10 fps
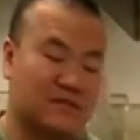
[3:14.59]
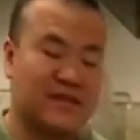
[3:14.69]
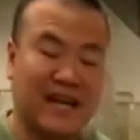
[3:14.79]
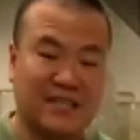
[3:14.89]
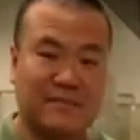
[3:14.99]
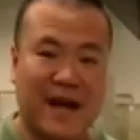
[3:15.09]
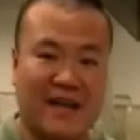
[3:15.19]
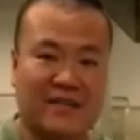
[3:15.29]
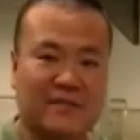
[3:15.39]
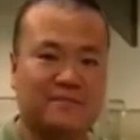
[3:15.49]
the ice
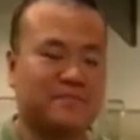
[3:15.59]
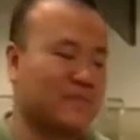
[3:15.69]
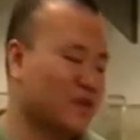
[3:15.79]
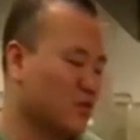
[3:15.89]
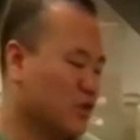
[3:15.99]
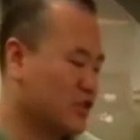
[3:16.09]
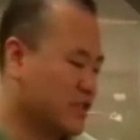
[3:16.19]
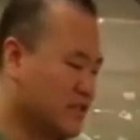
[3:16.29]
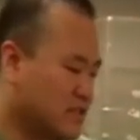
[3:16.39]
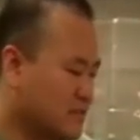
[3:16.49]
bath, which
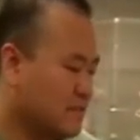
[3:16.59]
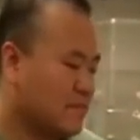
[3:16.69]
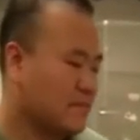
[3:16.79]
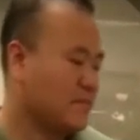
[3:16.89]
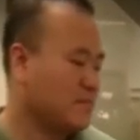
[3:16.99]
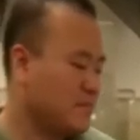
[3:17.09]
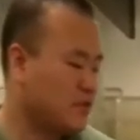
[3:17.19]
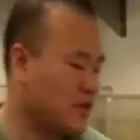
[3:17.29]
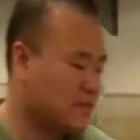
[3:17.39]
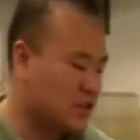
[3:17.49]
is
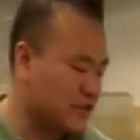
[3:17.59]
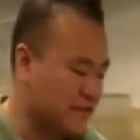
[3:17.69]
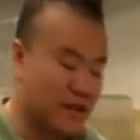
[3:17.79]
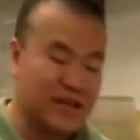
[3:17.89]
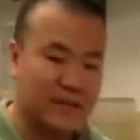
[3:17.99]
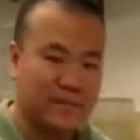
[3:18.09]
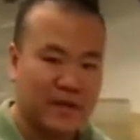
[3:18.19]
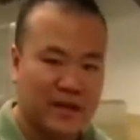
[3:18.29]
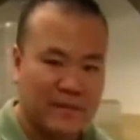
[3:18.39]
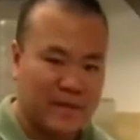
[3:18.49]
pretty much filling
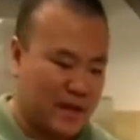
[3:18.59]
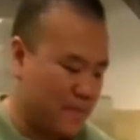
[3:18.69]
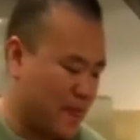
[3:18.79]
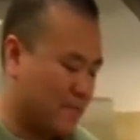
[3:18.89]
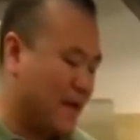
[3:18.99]
a